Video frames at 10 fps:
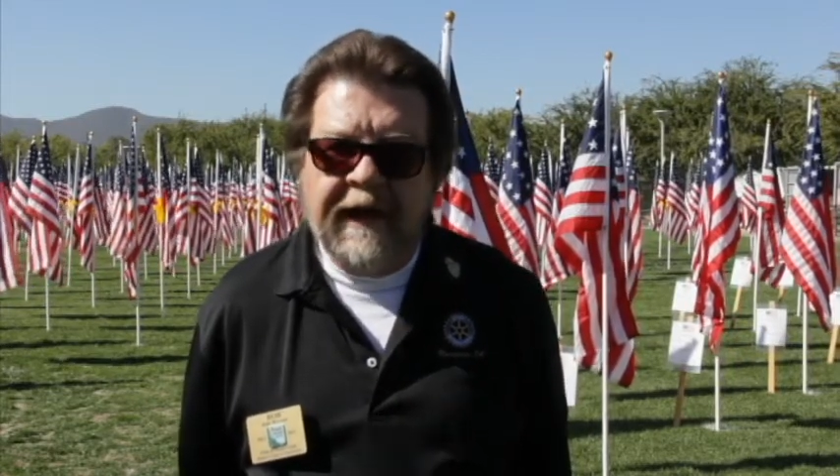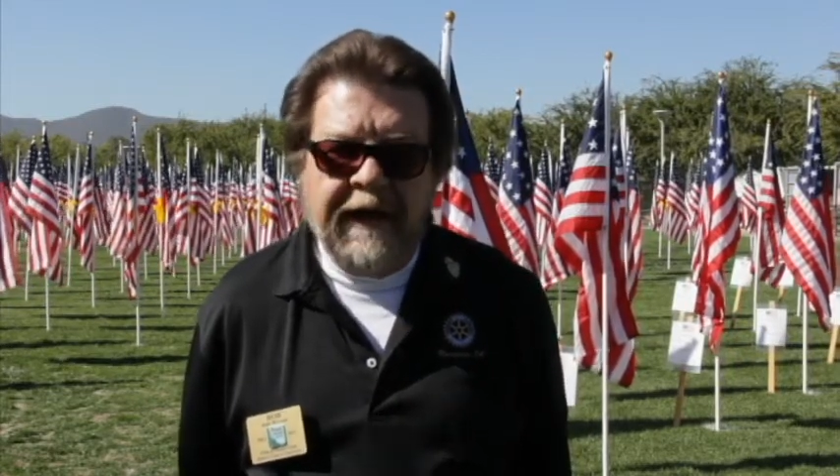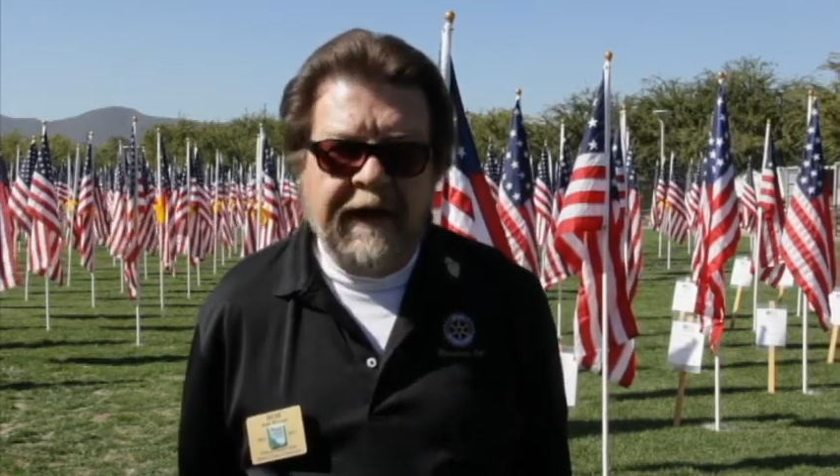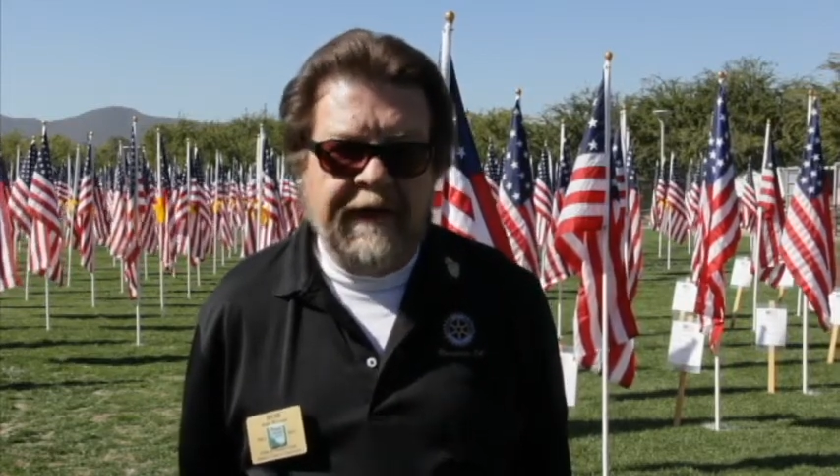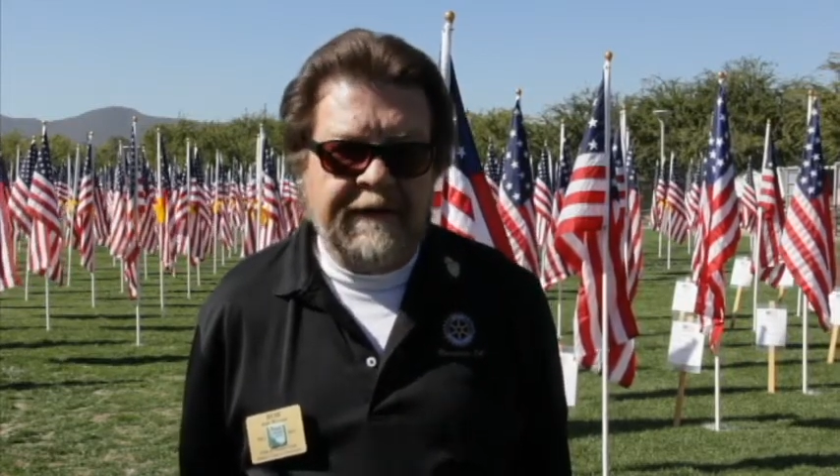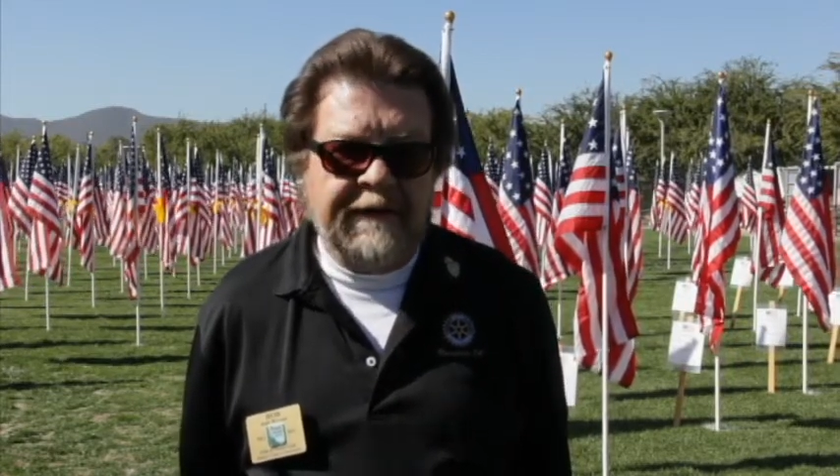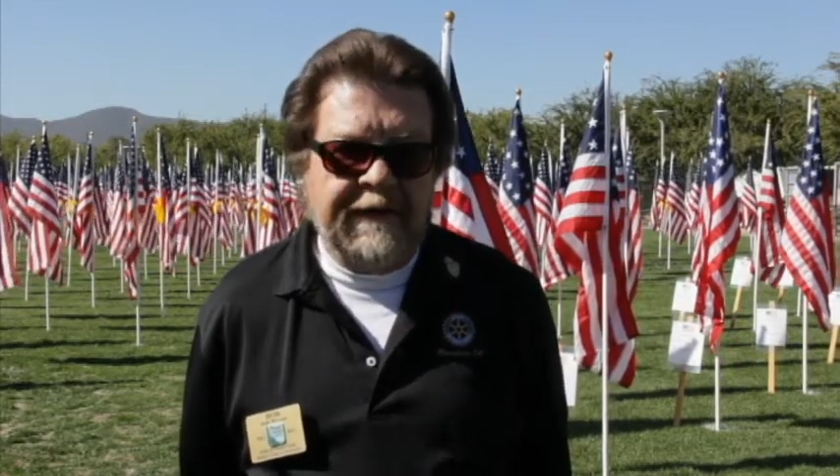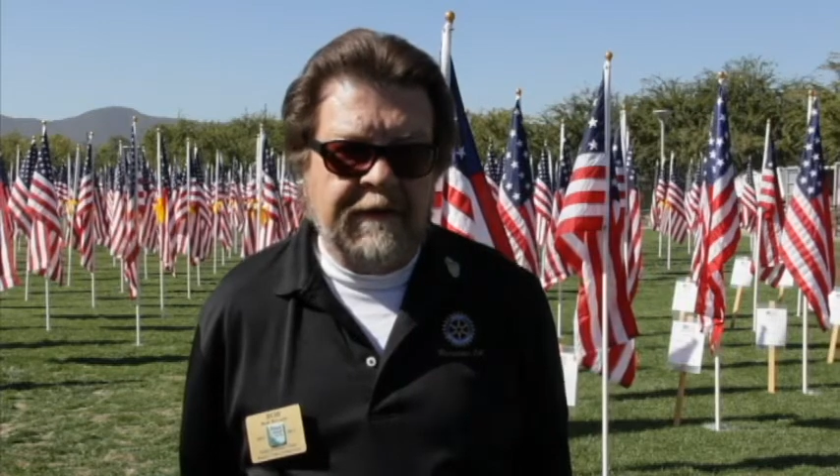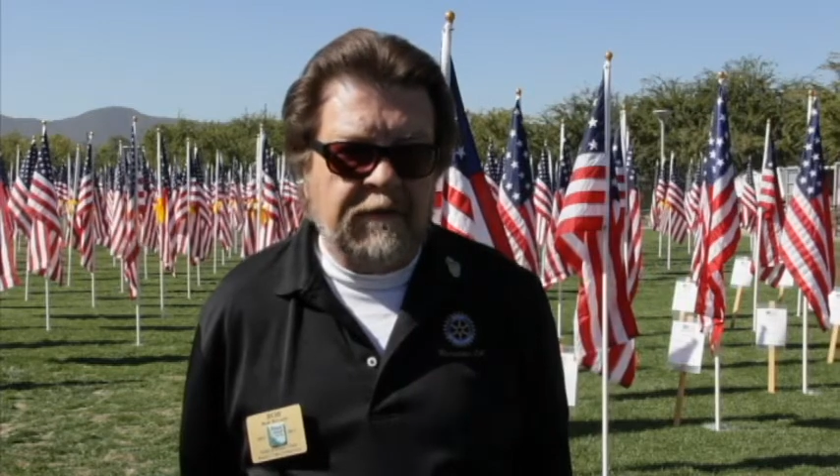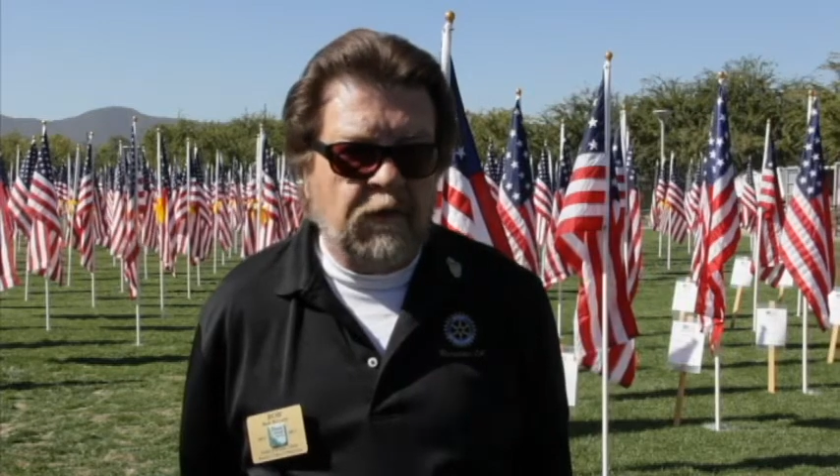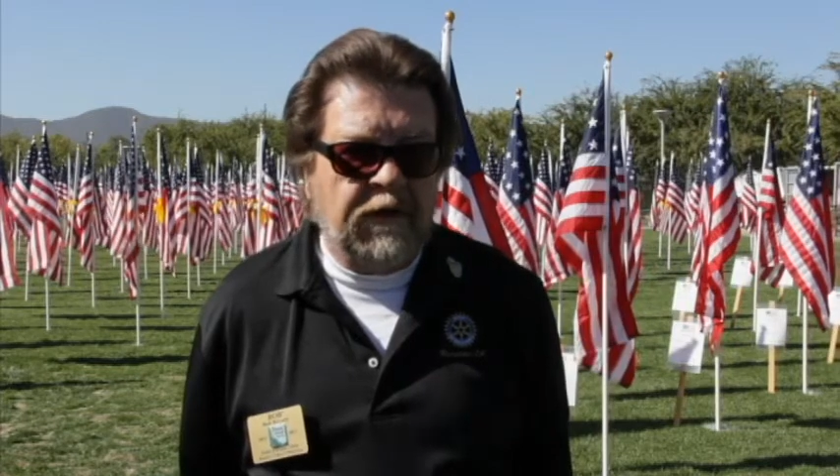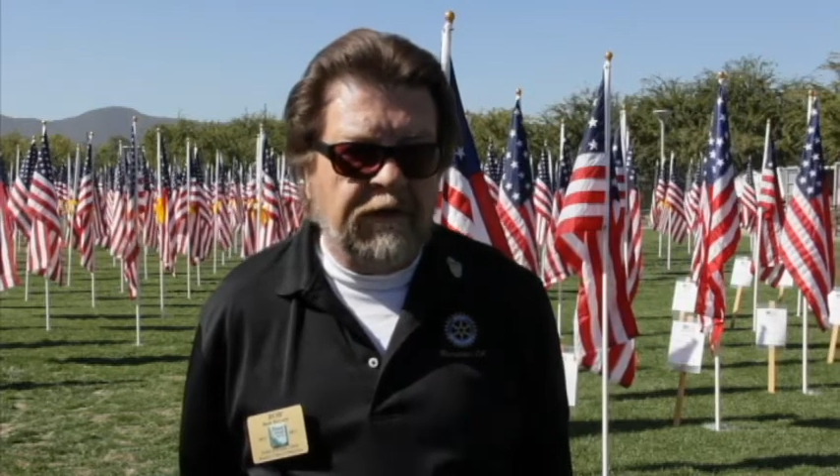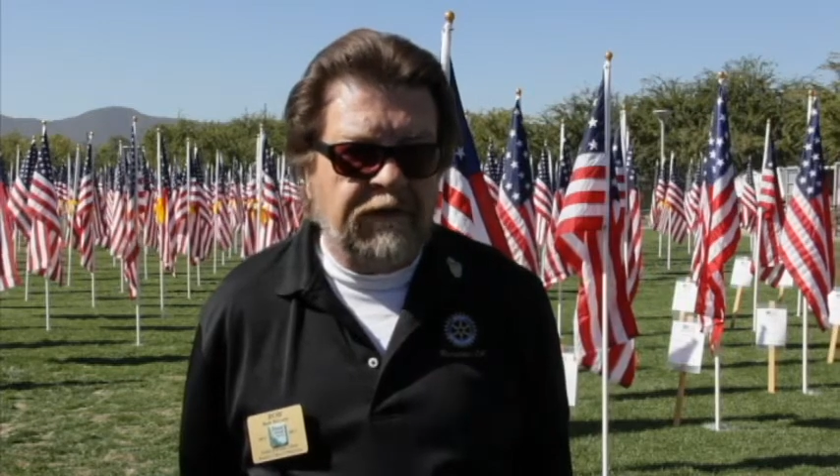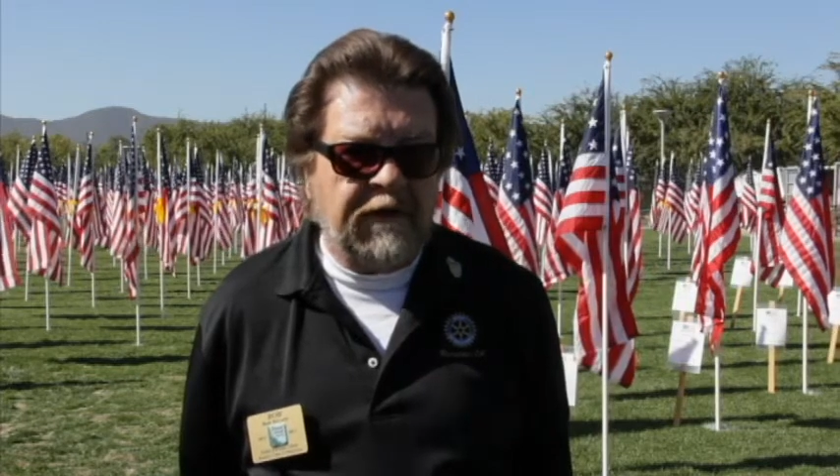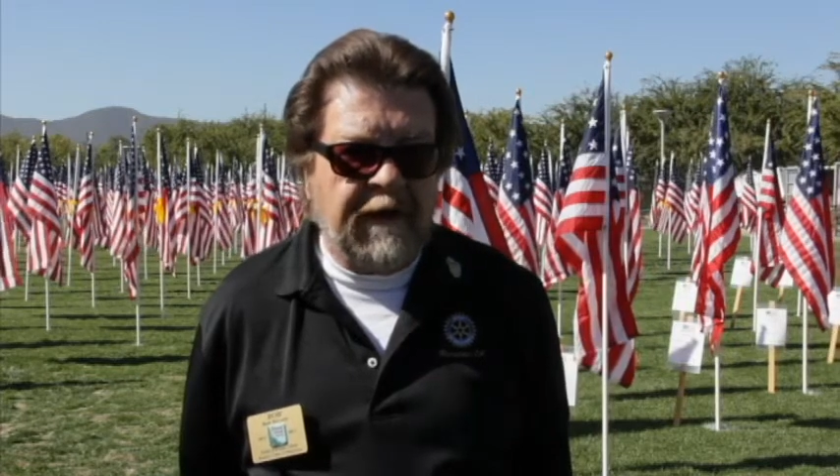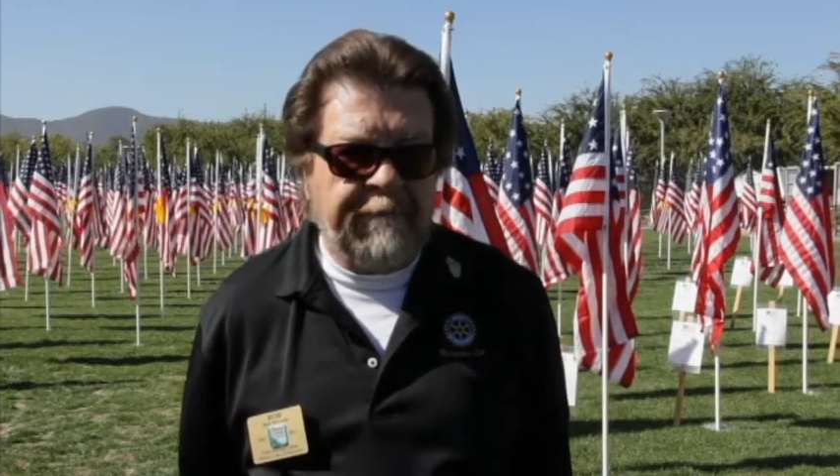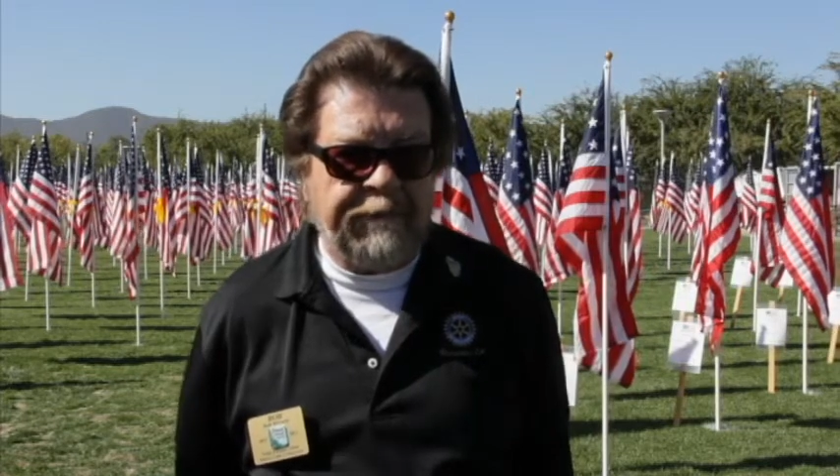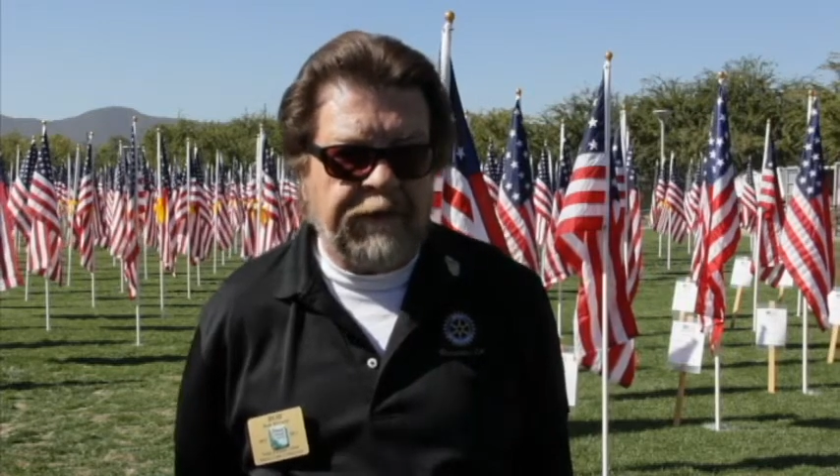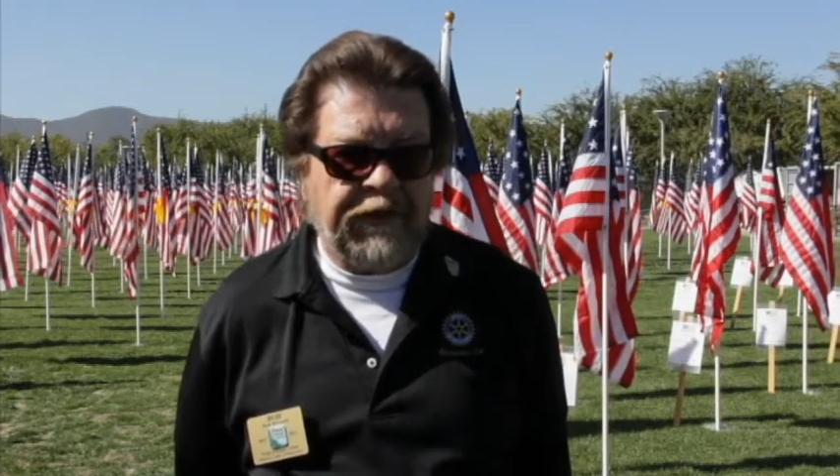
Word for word: And it was um,